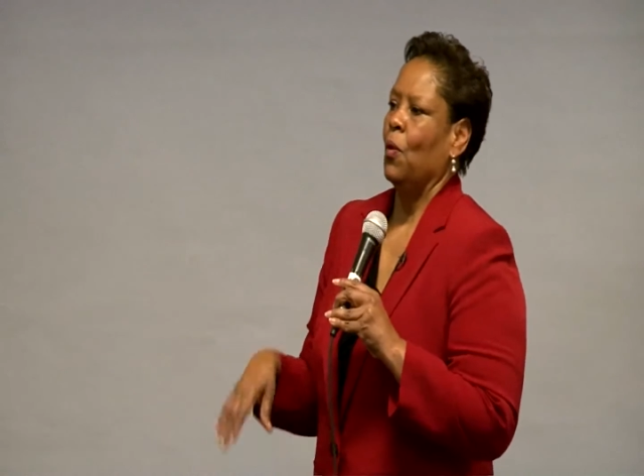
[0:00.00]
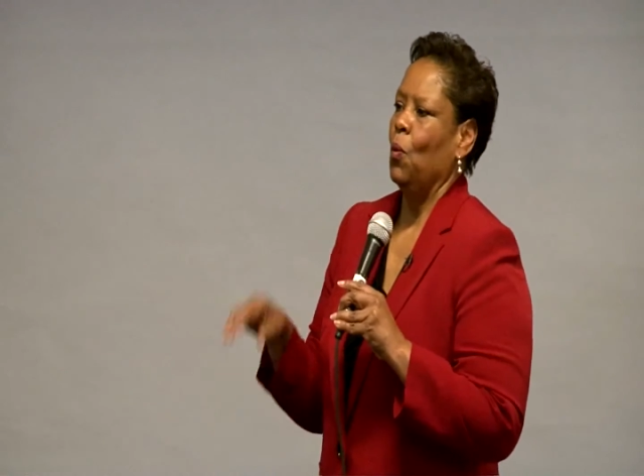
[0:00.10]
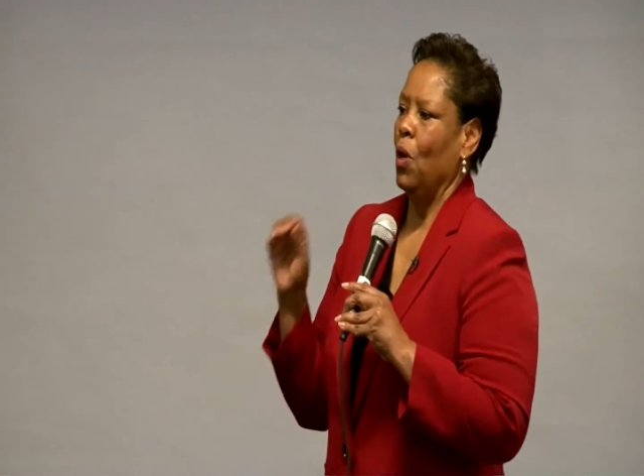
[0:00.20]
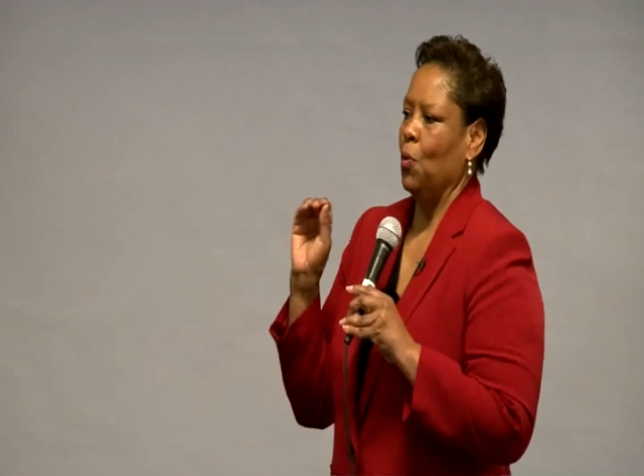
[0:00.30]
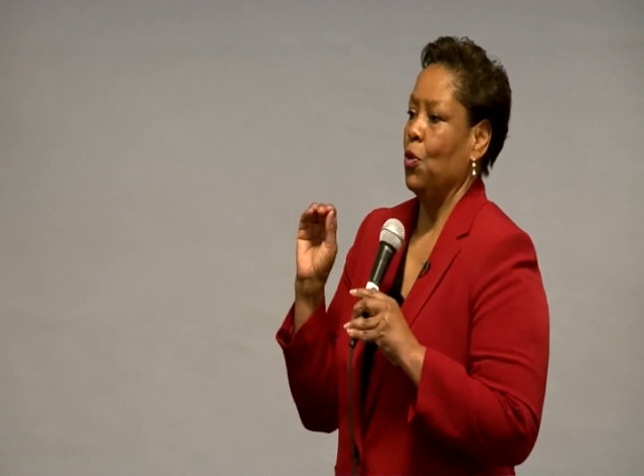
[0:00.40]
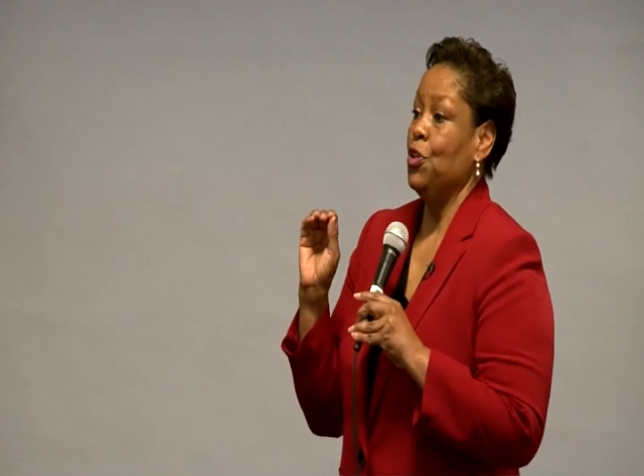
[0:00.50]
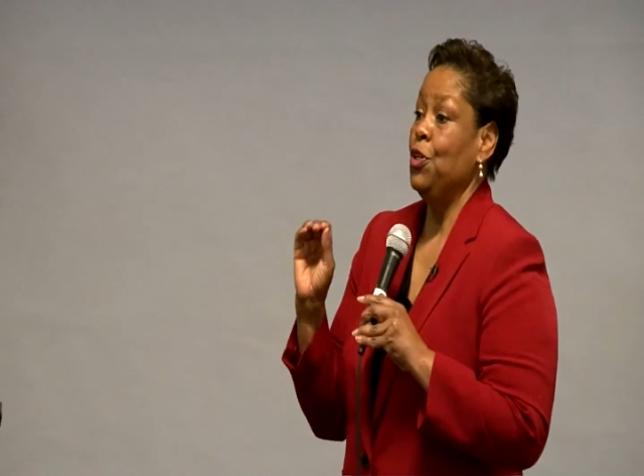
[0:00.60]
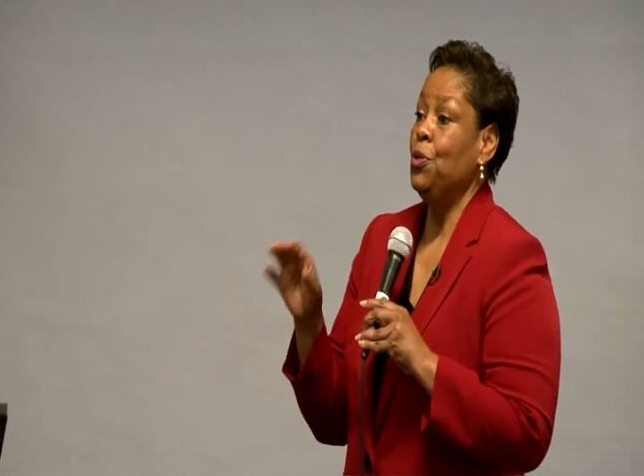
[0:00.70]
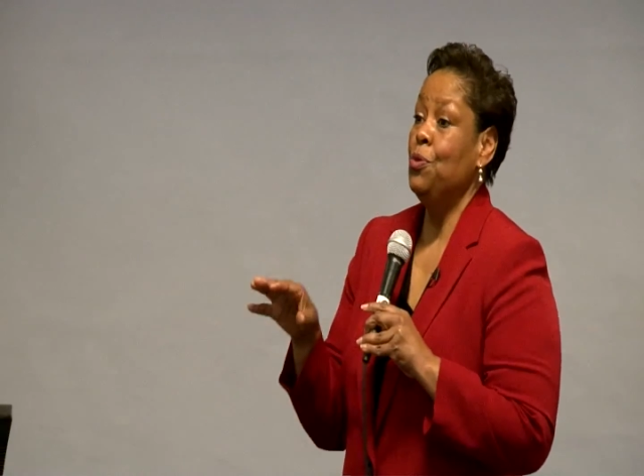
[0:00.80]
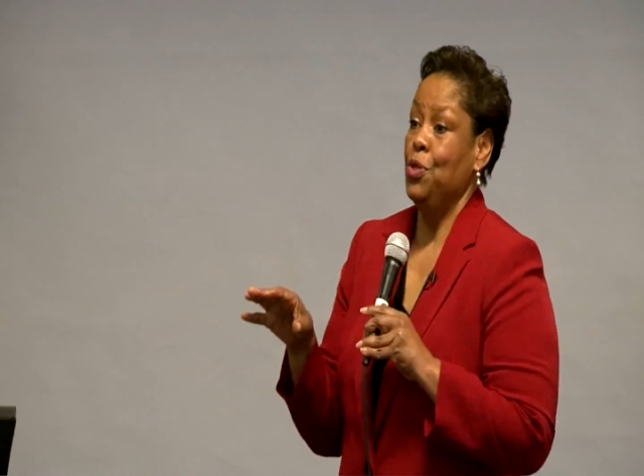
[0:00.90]
What will
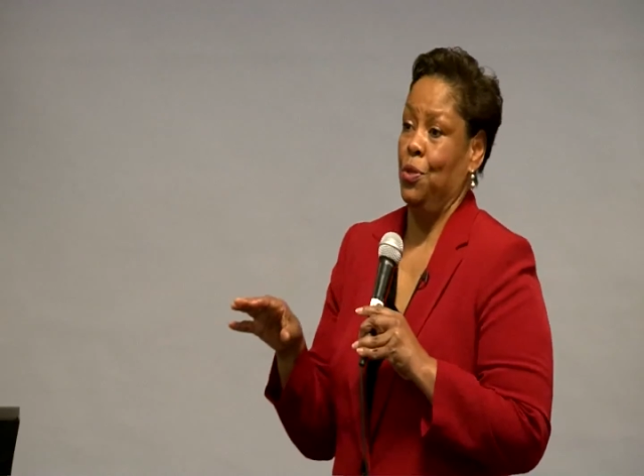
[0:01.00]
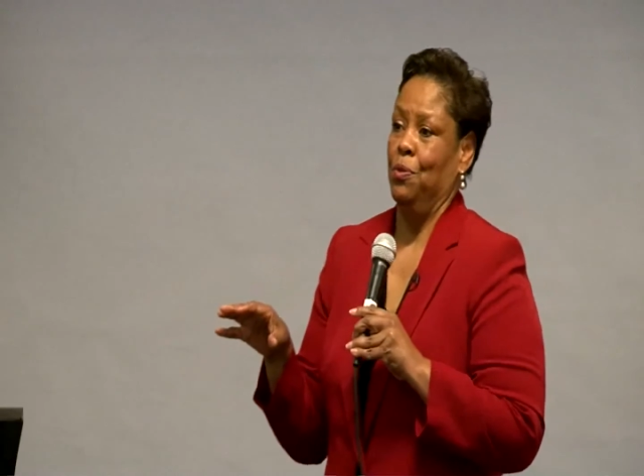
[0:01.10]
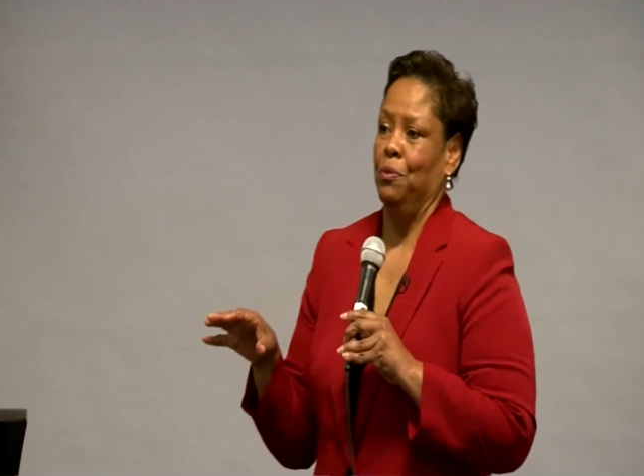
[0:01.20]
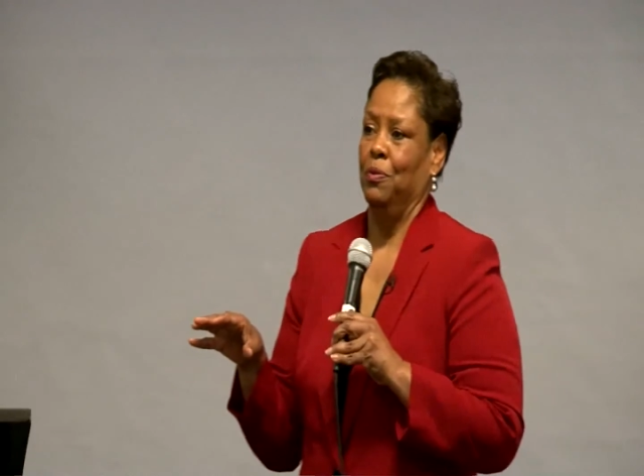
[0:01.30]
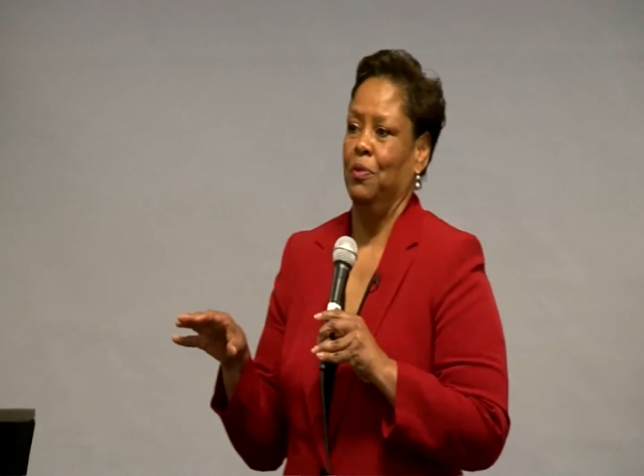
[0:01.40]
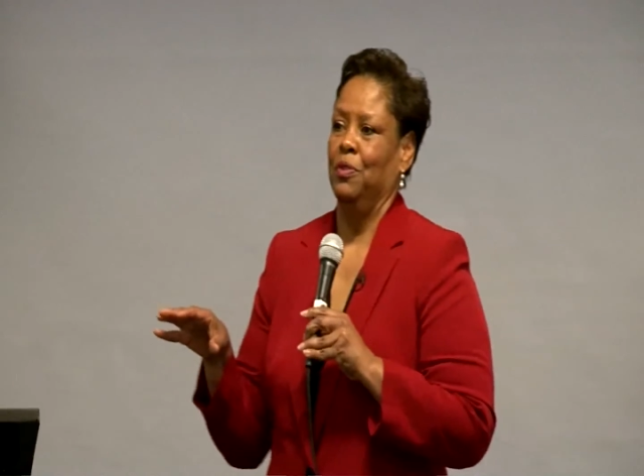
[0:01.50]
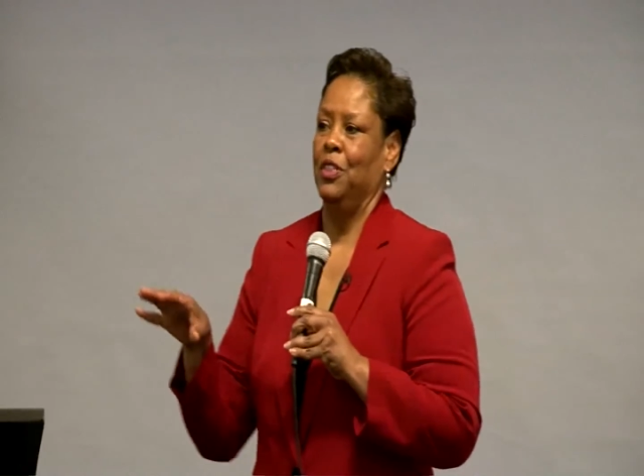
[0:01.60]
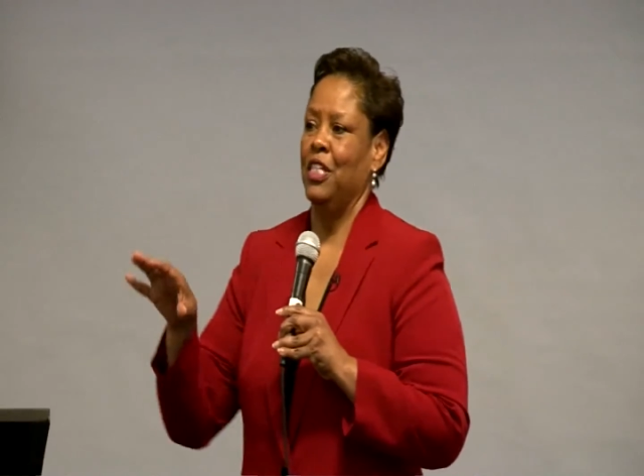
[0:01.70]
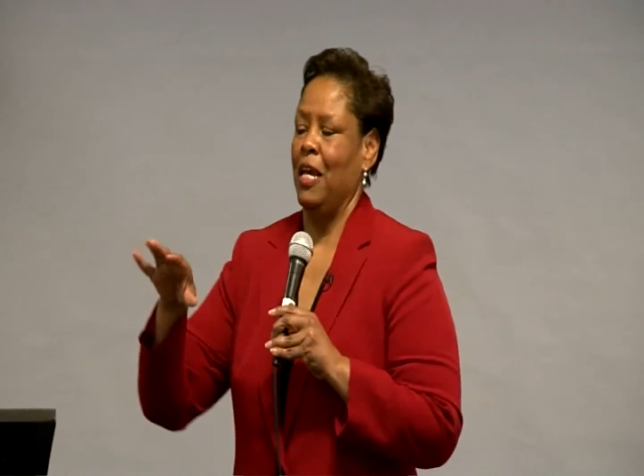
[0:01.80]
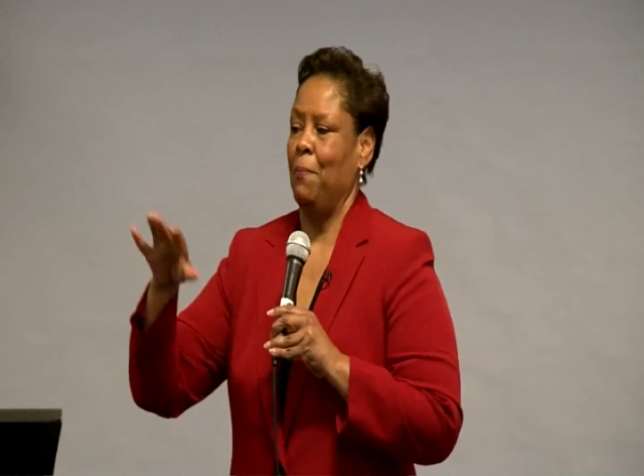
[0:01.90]
you do
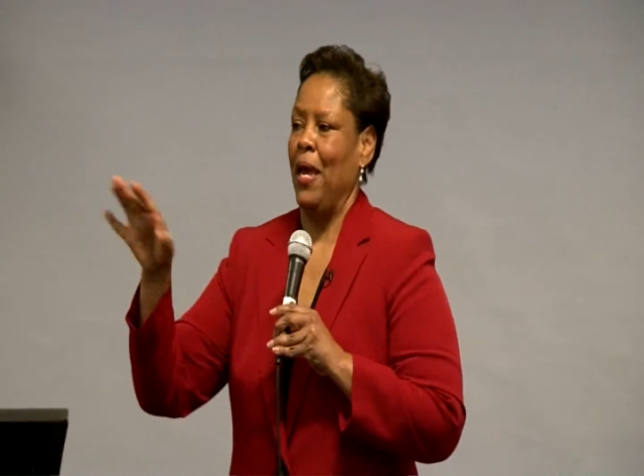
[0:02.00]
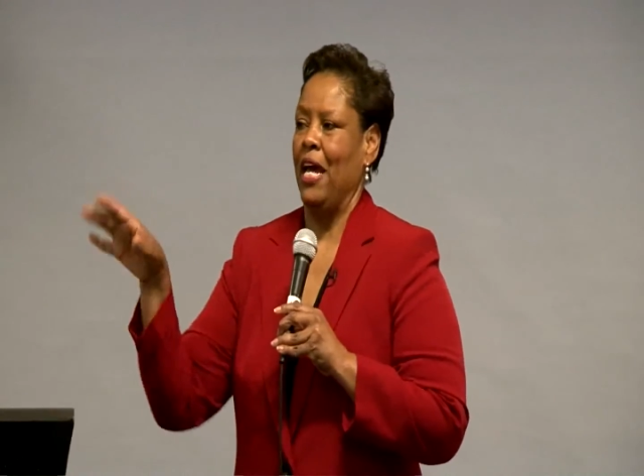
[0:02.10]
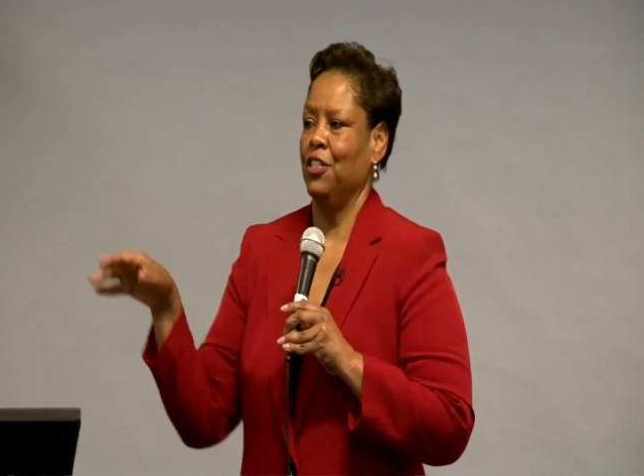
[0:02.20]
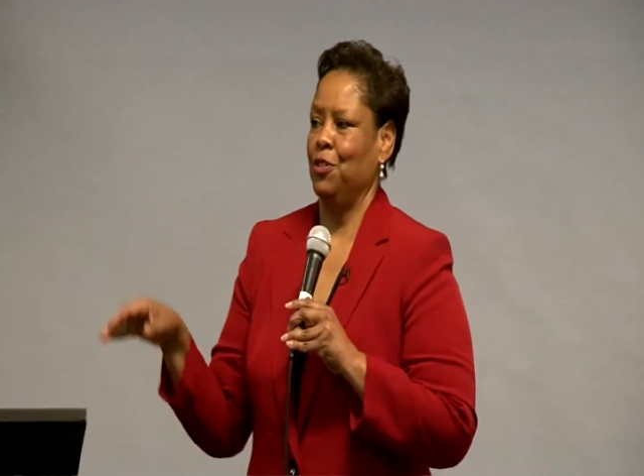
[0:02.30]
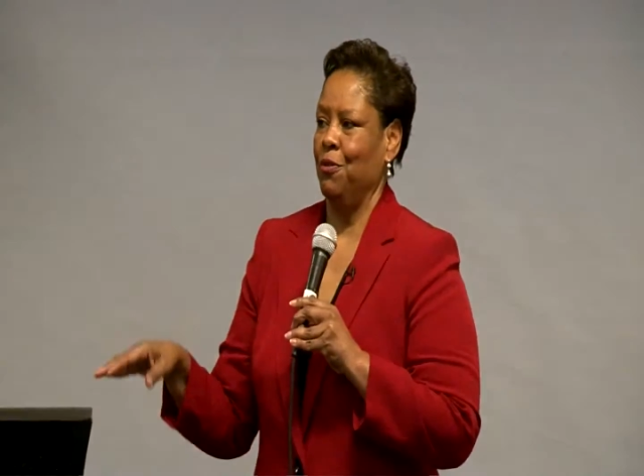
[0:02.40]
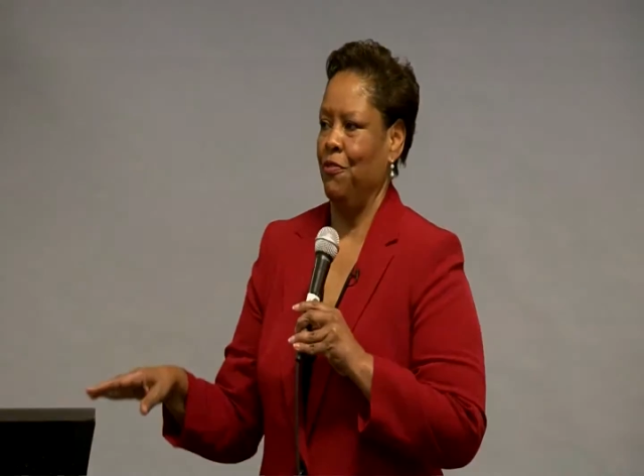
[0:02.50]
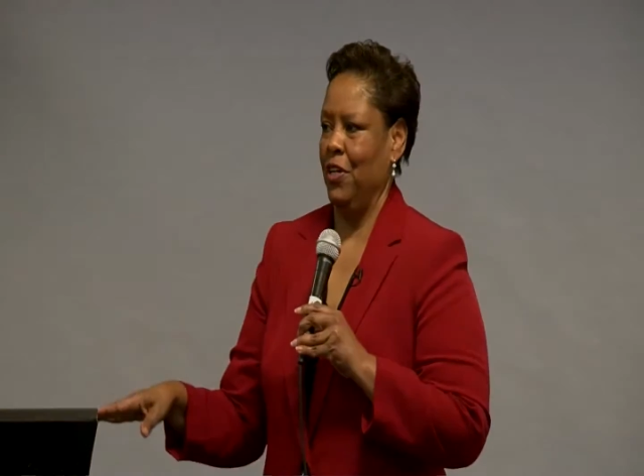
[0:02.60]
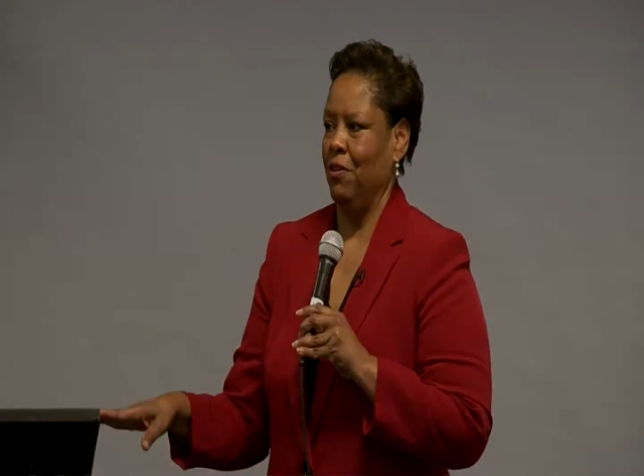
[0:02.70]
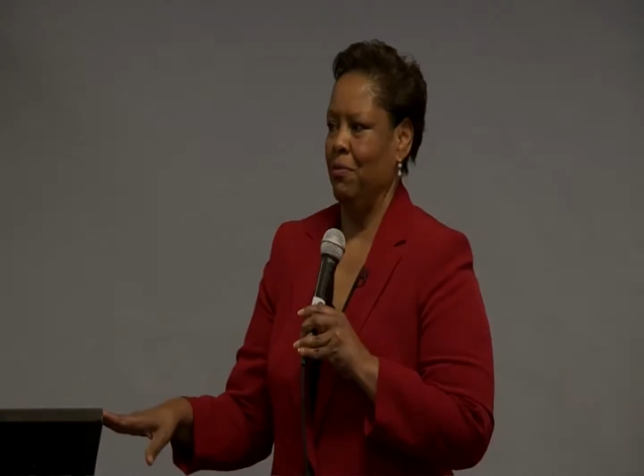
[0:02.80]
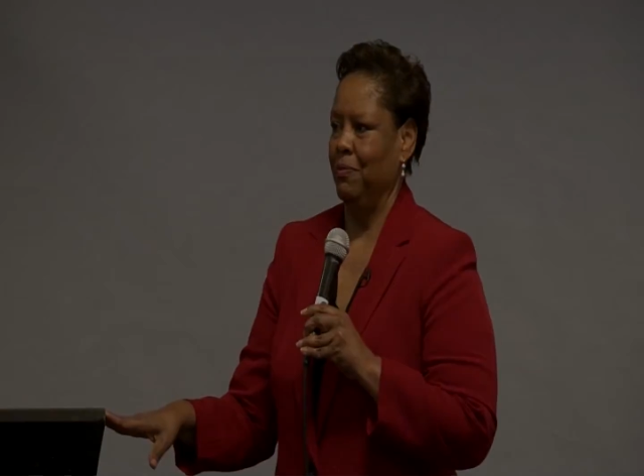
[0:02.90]
to get past your
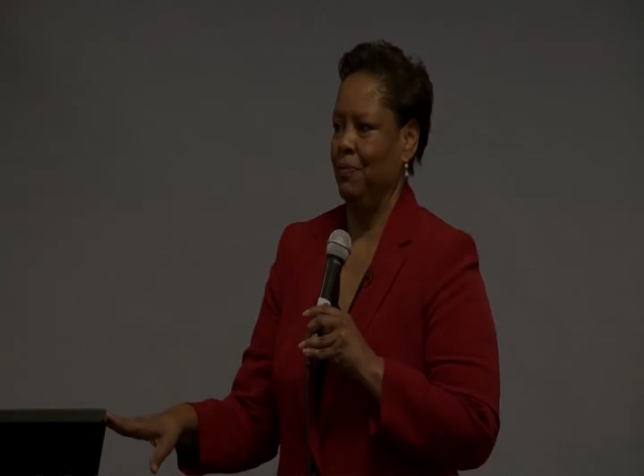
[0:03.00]
fear?